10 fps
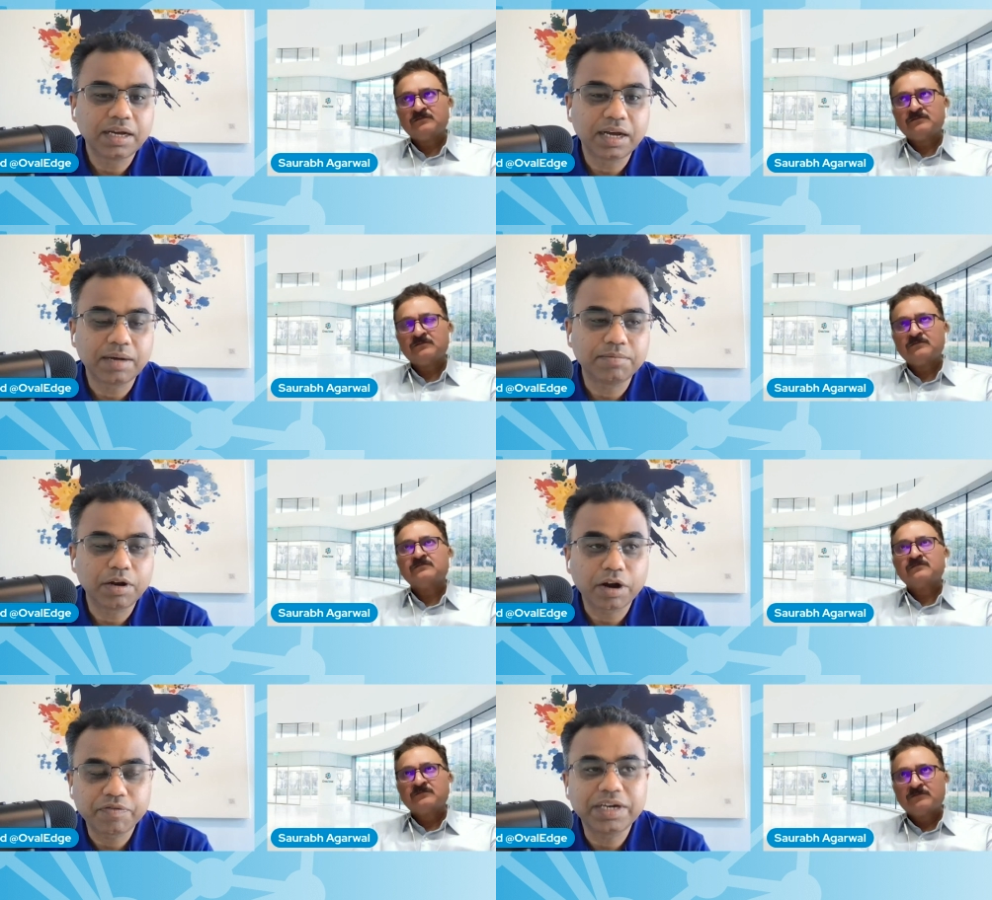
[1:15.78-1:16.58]
Speaker 1: a um,
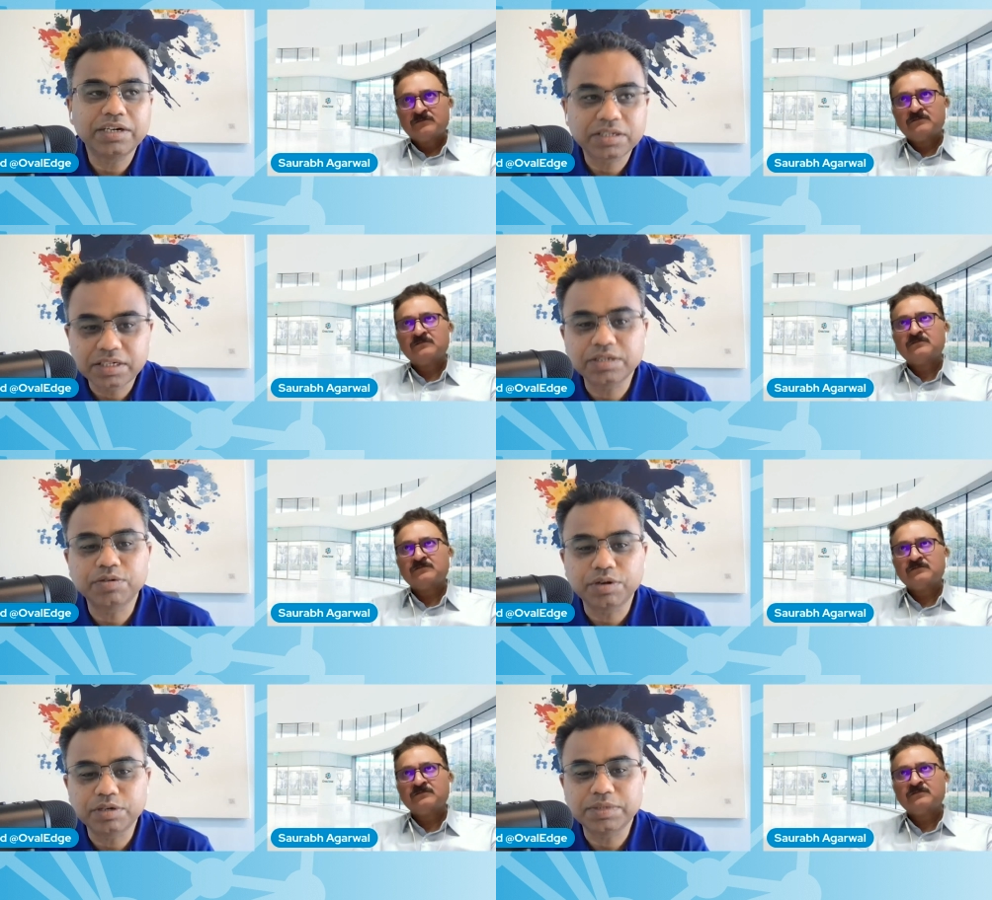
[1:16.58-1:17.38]
lot of industry is
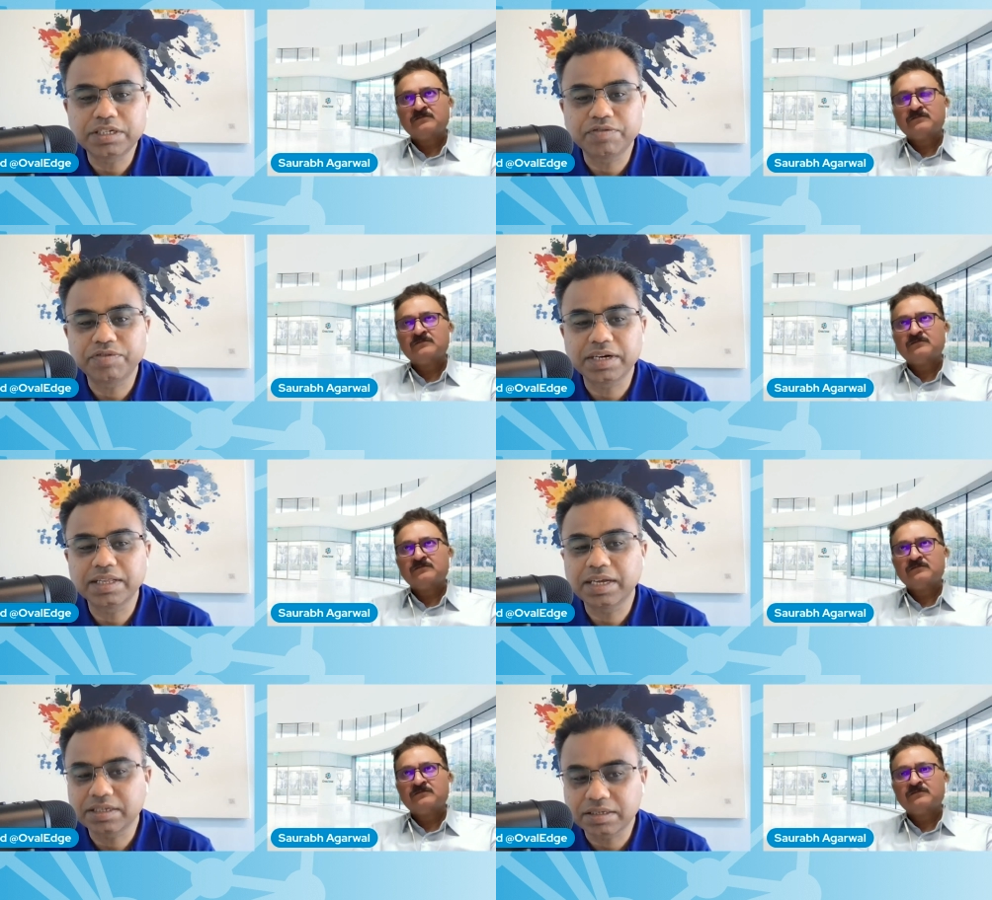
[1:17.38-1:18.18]
going to be shifted and
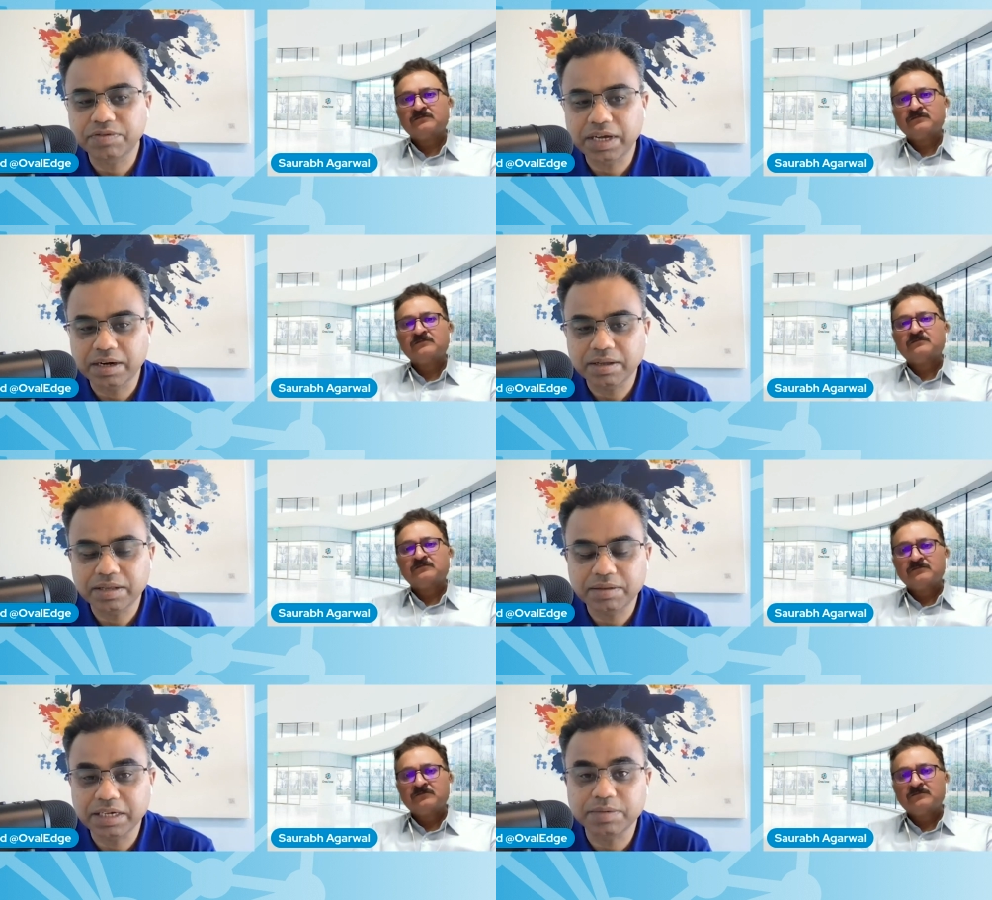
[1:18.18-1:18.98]
that's where
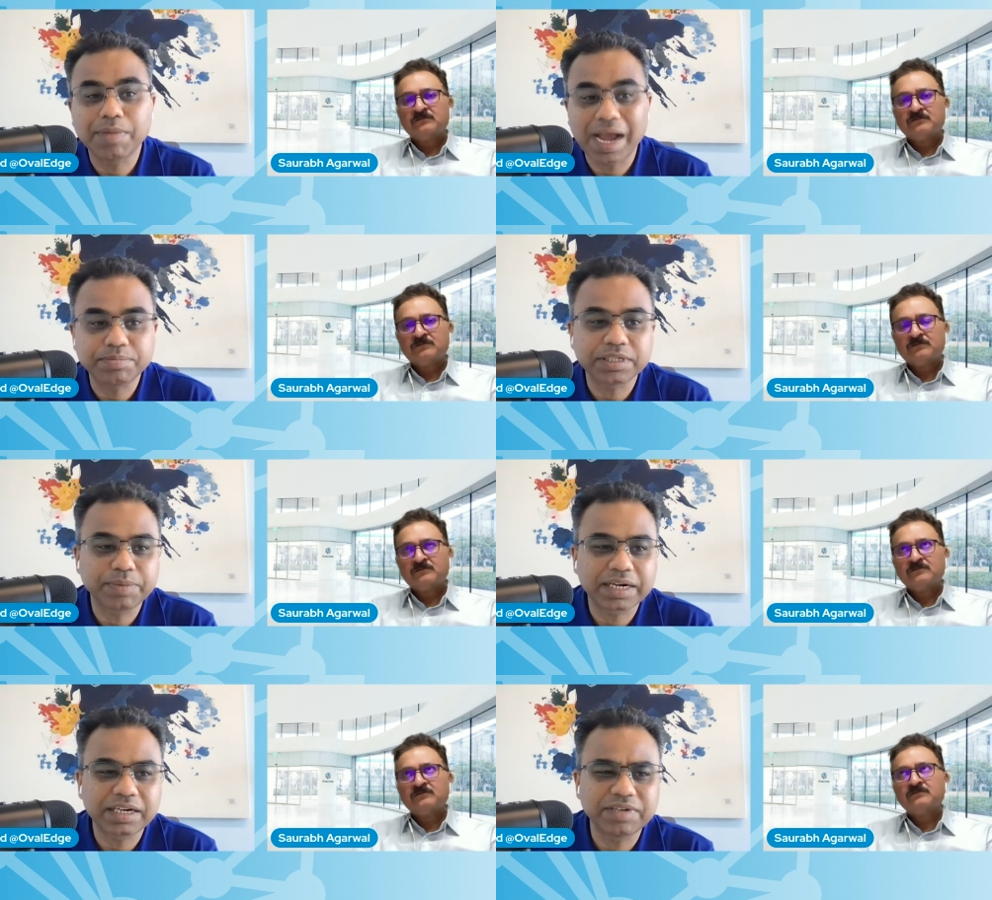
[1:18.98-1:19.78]
that's my
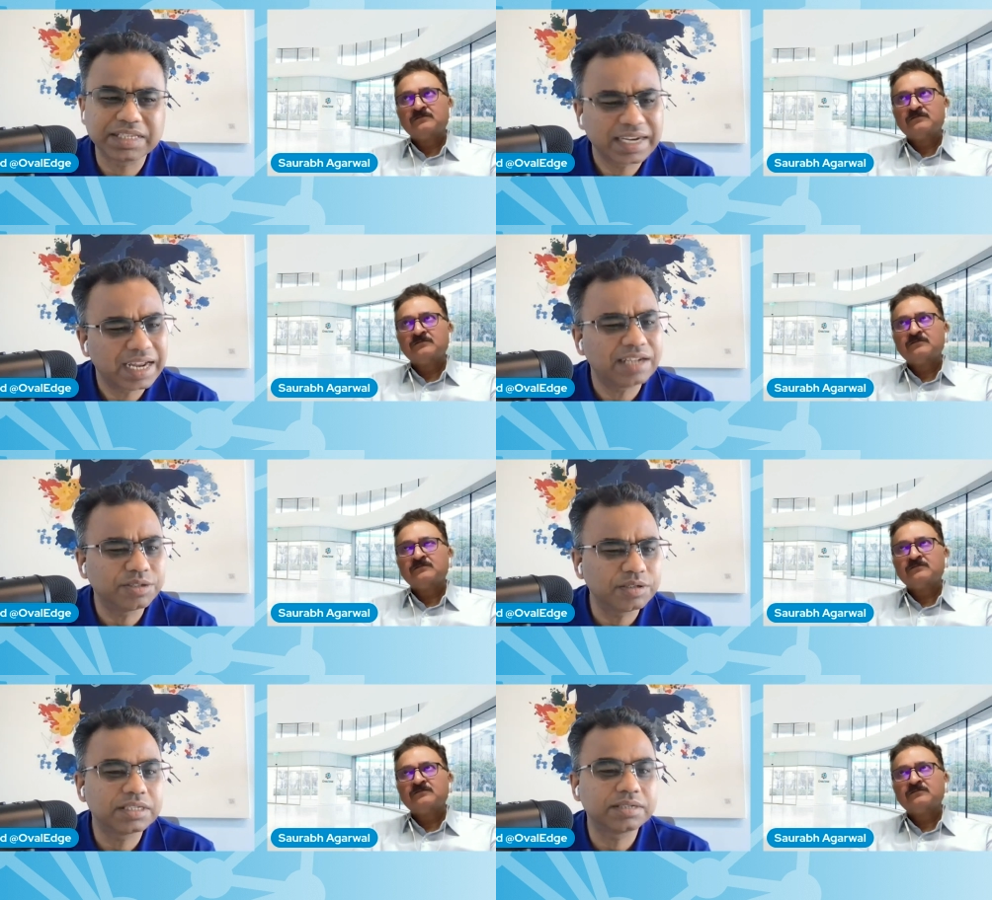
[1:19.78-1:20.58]
perspective is and
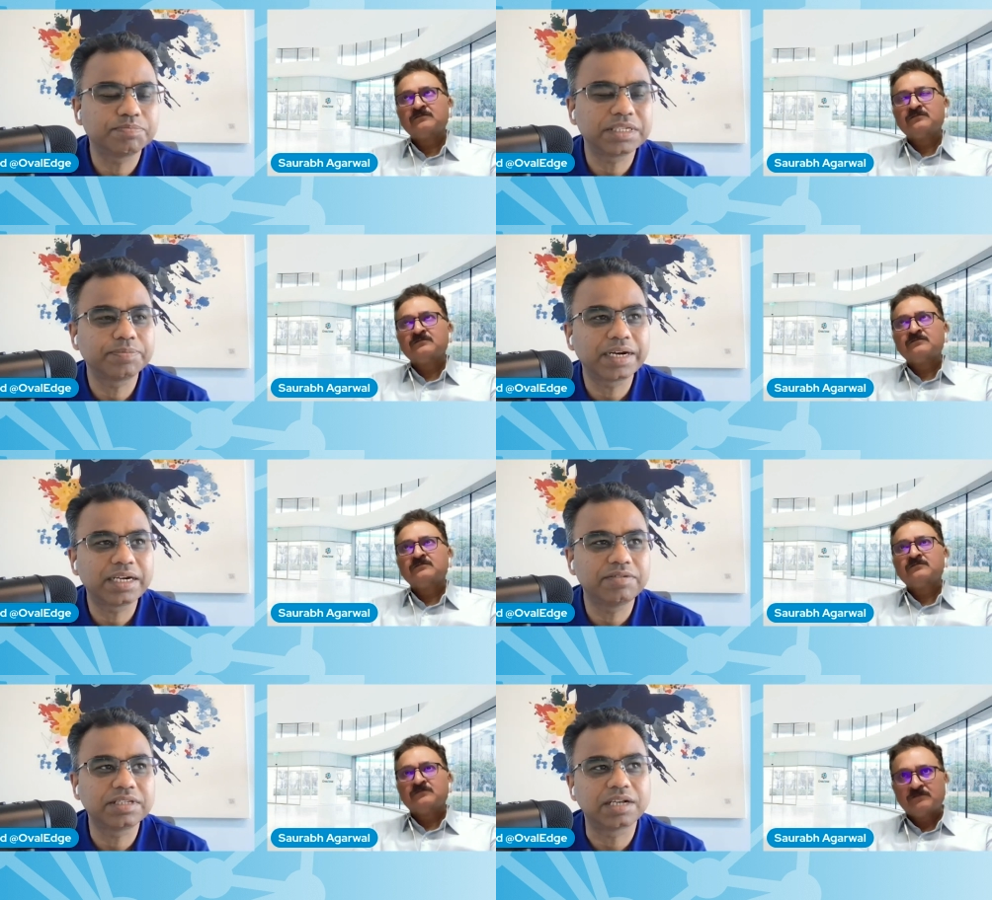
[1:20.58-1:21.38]
also this
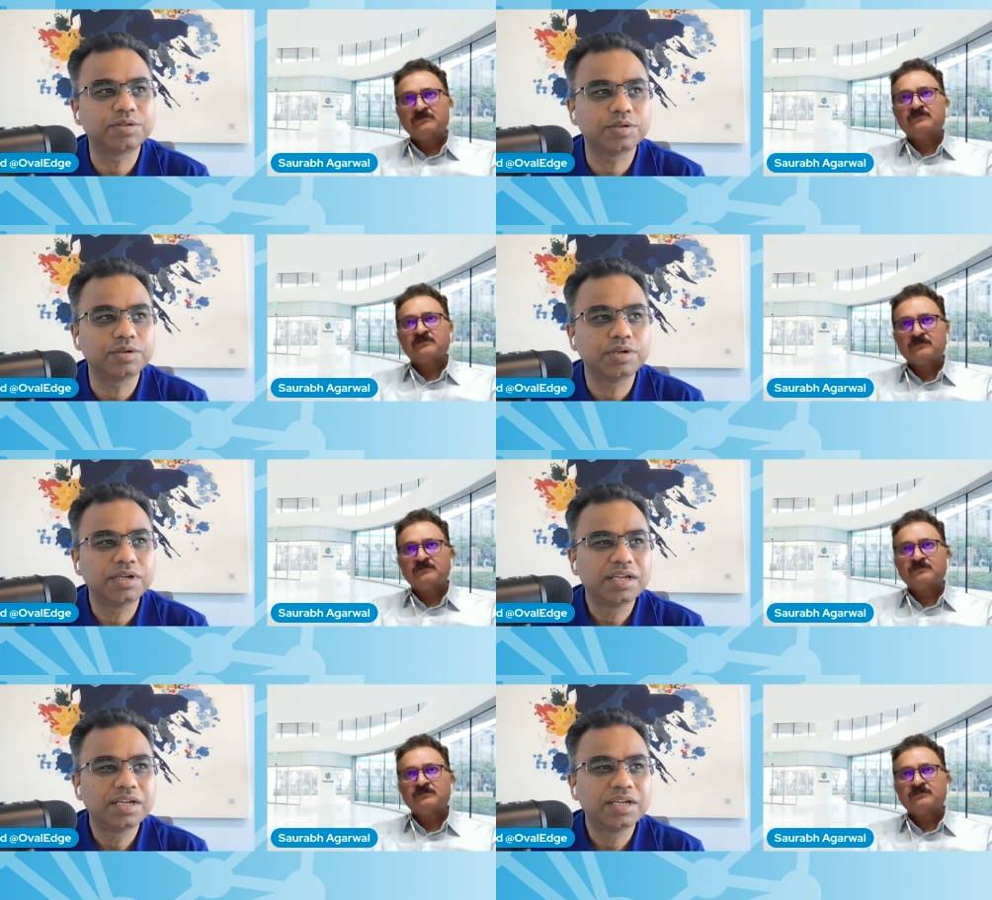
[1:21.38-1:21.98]
perspective is also